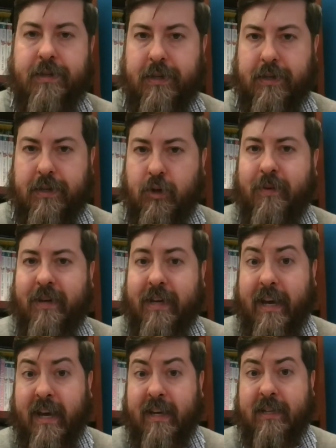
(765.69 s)
sister
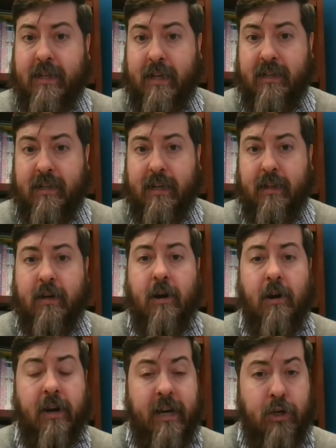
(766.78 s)
began attending the
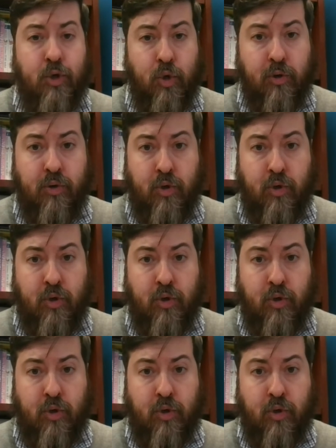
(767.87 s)
congregational